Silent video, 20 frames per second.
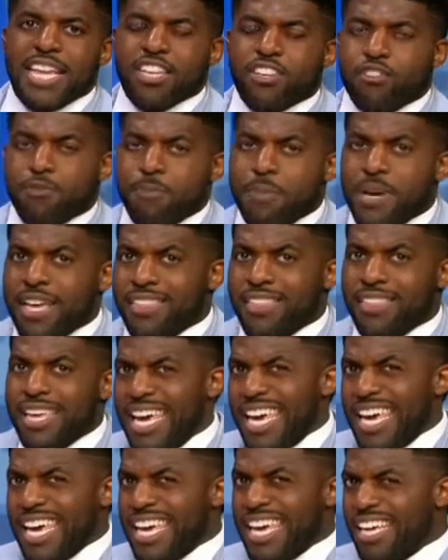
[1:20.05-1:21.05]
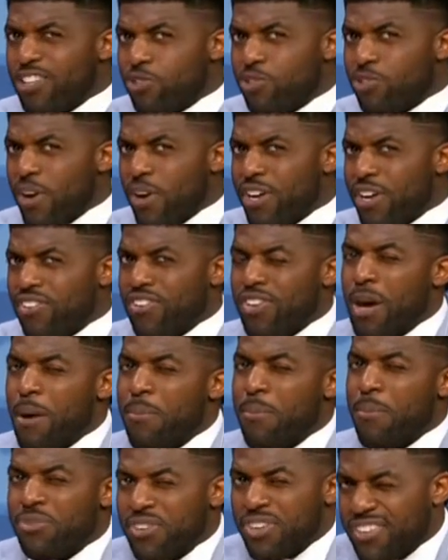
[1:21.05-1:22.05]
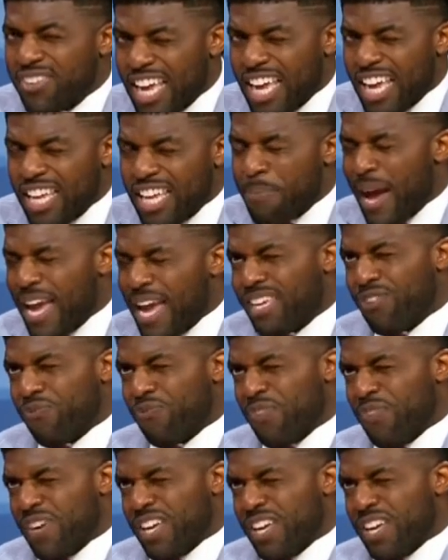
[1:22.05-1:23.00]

Alex Smith, he enjoyed some success by his